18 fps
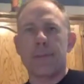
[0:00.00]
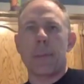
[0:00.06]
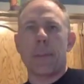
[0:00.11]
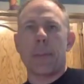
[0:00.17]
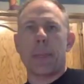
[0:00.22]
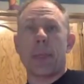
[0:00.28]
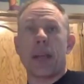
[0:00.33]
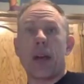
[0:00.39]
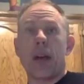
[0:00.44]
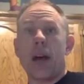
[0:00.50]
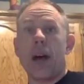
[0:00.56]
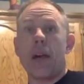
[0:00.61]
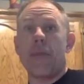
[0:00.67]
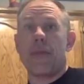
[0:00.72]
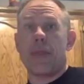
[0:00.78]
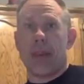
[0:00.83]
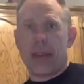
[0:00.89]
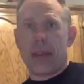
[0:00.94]

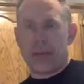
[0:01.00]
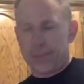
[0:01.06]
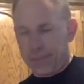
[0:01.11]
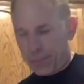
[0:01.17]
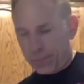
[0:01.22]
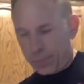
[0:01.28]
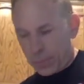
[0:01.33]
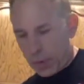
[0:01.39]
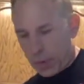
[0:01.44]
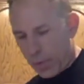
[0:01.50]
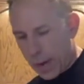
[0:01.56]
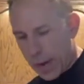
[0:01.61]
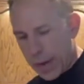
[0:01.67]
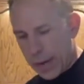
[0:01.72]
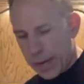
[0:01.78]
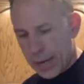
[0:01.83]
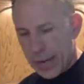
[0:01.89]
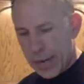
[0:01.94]
coffee, right?
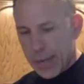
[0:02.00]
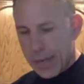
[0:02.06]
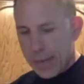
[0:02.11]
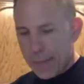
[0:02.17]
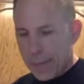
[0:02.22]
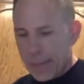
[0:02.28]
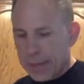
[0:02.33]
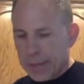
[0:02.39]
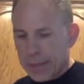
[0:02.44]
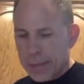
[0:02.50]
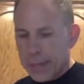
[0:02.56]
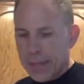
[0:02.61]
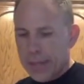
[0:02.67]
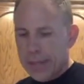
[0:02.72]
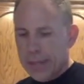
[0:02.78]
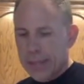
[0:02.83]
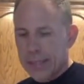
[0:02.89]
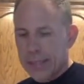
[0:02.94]
It basically makes
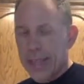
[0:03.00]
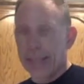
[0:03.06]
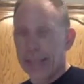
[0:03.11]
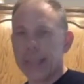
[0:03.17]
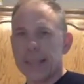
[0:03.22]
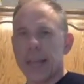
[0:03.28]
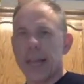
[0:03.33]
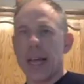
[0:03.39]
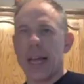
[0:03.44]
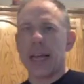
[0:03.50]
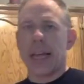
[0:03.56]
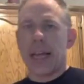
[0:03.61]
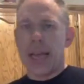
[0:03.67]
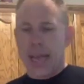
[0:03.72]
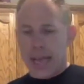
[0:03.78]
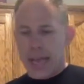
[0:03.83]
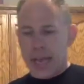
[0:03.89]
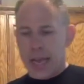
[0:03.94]
it taste like
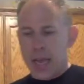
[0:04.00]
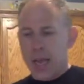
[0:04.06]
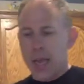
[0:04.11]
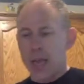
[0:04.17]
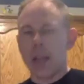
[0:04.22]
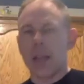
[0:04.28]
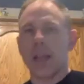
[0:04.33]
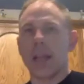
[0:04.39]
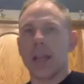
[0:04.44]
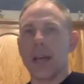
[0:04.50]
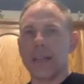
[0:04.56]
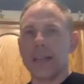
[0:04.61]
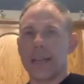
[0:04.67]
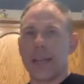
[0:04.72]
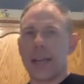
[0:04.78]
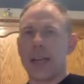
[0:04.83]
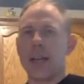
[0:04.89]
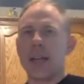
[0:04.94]
a
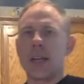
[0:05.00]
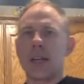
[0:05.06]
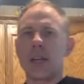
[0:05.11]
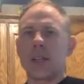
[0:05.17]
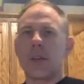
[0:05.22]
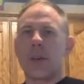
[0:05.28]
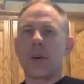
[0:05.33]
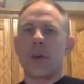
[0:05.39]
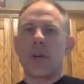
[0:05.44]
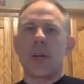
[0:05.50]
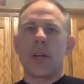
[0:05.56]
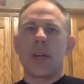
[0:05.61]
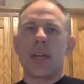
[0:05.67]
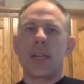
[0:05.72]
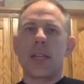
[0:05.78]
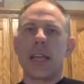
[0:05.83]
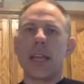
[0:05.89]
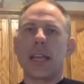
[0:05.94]
latte. So you
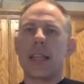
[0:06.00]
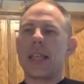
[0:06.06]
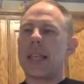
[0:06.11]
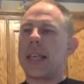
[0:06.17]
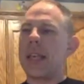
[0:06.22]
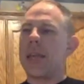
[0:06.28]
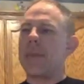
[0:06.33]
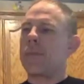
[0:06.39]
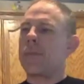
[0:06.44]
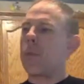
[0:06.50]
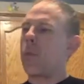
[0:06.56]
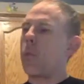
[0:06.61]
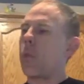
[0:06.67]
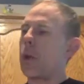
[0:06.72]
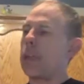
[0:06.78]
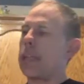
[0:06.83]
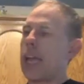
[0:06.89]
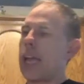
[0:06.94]
take the
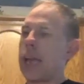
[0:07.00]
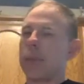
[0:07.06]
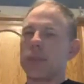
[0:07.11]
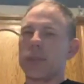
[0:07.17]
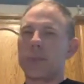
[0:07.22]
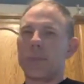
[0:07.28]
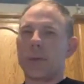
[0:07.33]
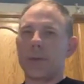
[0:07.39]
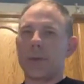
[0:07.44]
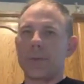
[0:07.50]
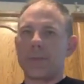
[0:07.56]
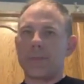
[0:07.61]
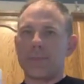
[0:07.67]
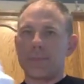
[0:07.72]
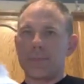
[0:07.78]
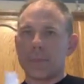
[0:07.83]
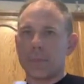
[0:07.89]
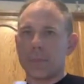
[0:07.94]
1 tablespoon
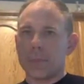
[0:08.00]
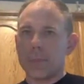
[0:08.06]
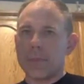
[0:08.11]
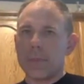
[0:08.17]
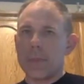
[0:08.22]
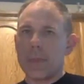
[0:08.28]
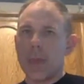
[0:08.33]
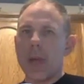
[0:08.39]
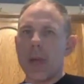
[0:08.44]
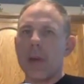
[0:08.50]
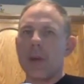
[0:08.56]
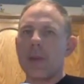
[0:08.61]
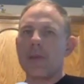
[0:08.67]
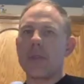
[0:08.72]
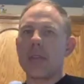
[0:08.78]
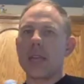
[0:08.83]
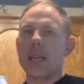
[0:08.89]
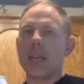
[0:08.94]
of
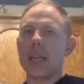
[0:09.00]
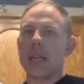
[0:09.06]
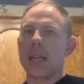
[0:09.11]
the